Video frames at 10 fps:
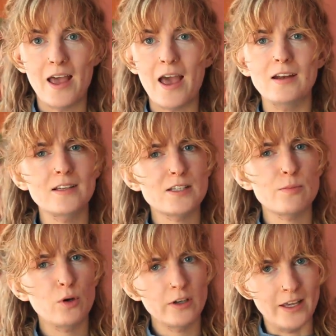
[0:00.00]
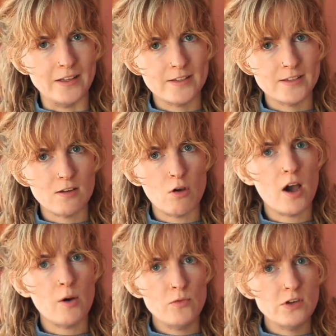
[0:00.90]
and it's the pockets. So
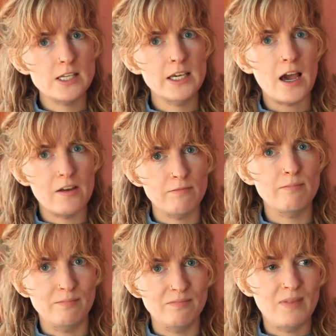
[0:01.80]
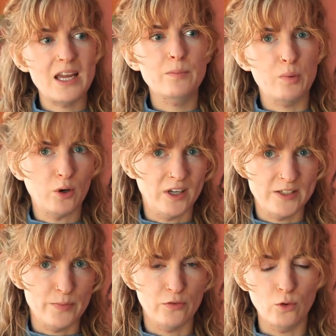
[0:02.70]
obviously I've made pockets
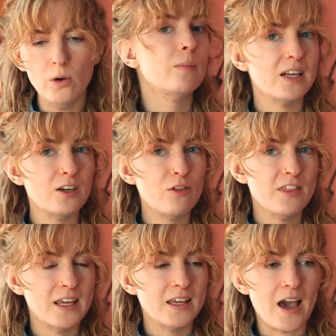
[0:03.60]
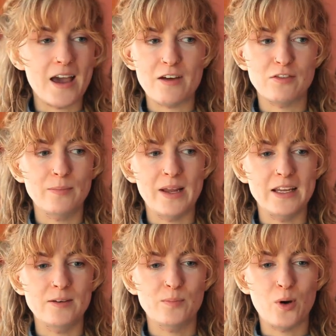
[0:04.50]
before, but I don't think I ever
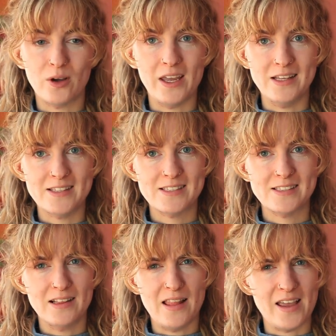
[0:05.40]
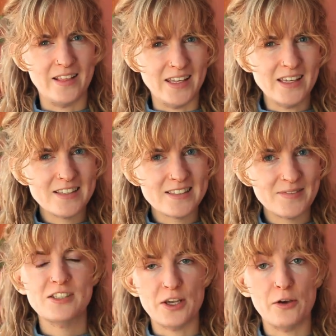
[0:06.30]
made pockets like these,
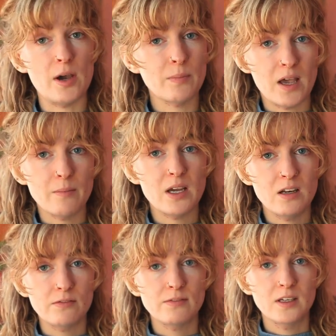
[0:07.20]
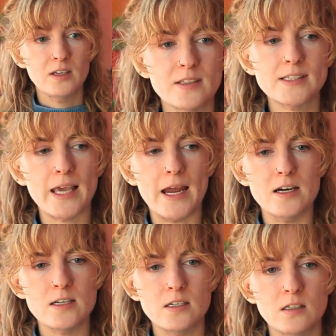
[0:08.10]
so I'm kind of
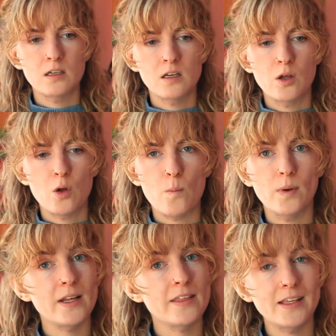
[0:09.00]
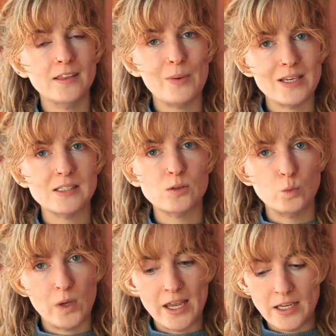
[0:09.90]
scared. But I think the best
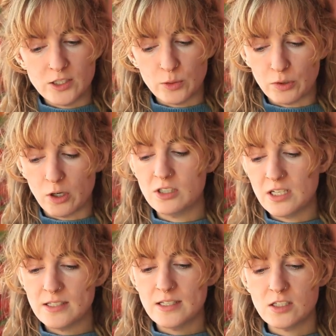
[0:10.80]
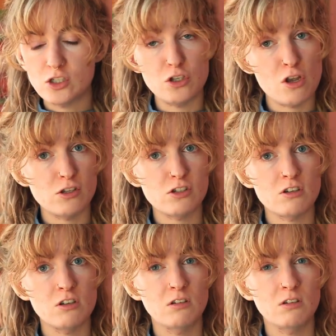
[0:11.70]
way to approach this is to just